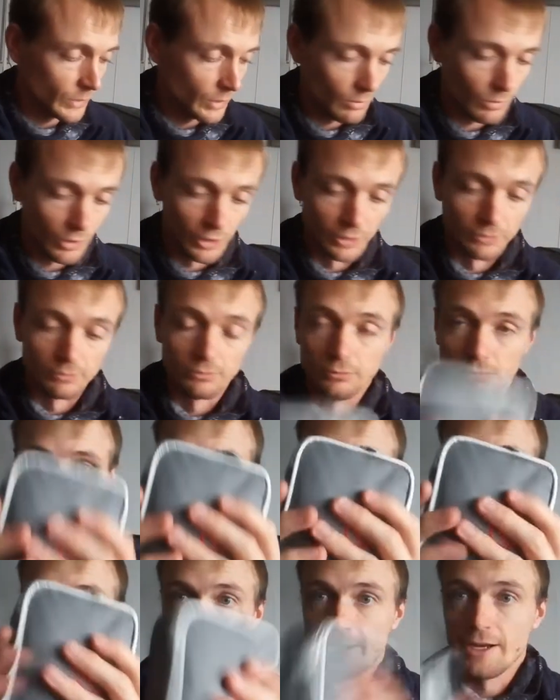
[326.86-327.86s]
Right,
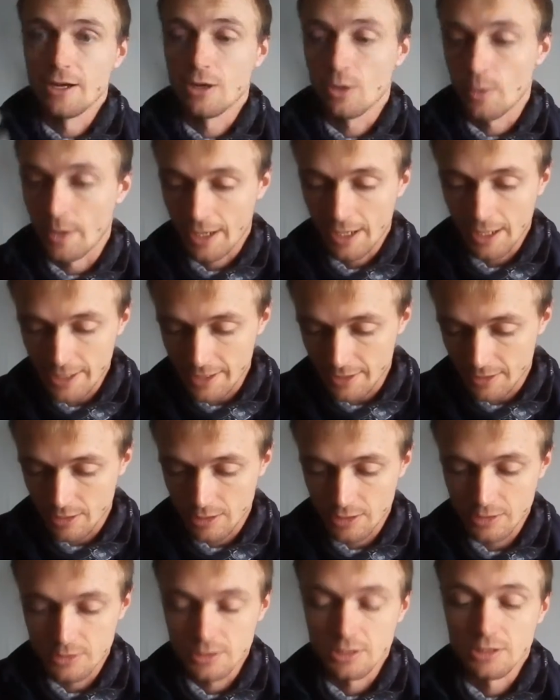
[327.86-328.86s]
in here quickly,
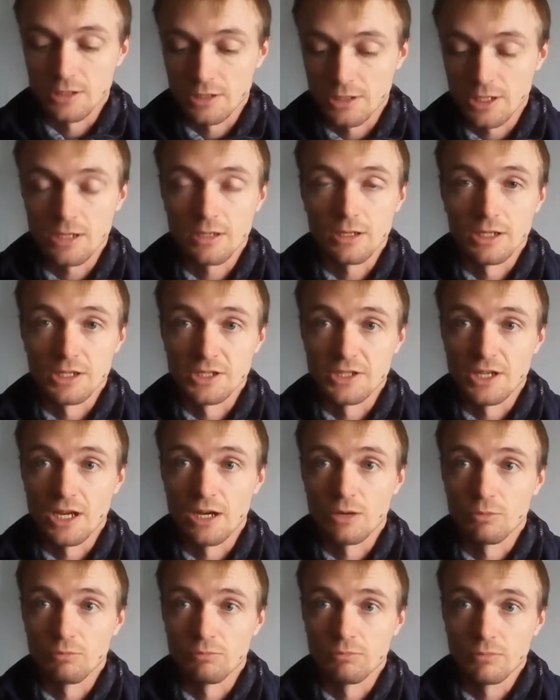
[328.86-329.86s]
because as I said, it's
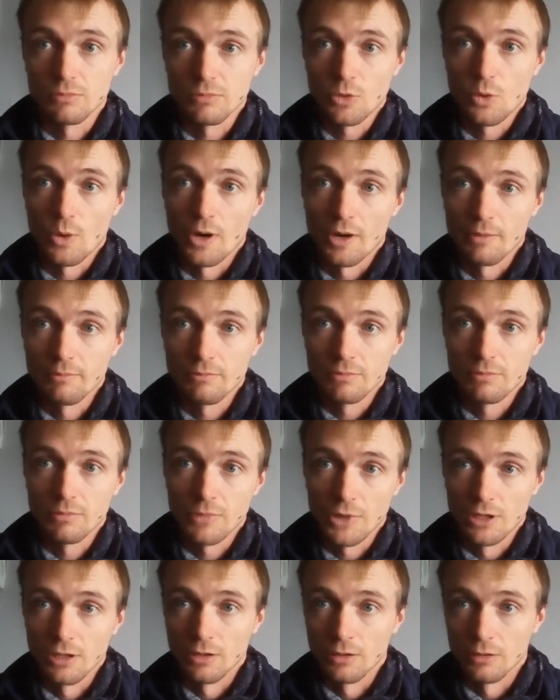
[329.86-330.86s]
now quite
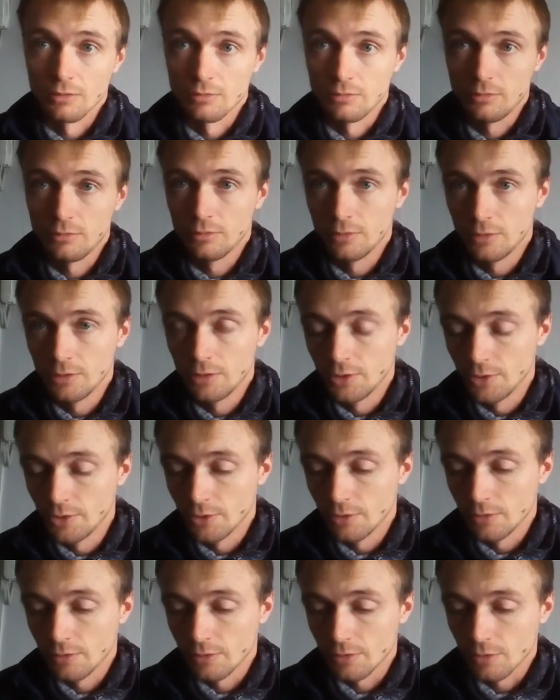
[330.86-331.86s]
a lot,
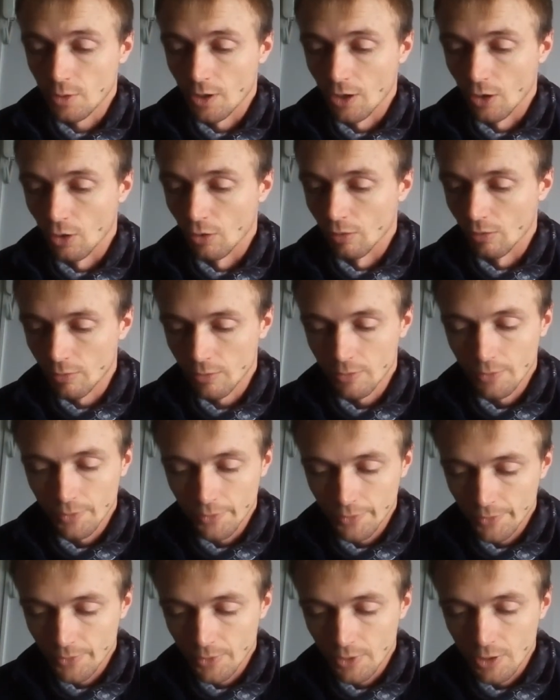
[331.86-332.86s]
quite long.
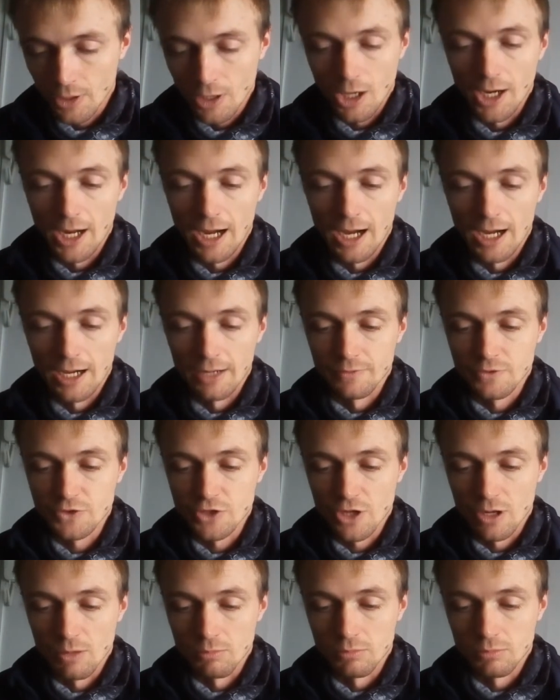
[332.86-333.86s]
I have
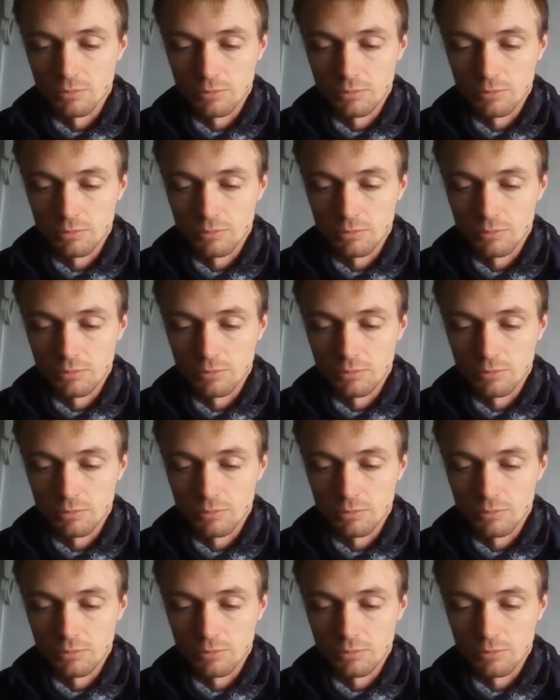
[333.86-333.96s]
some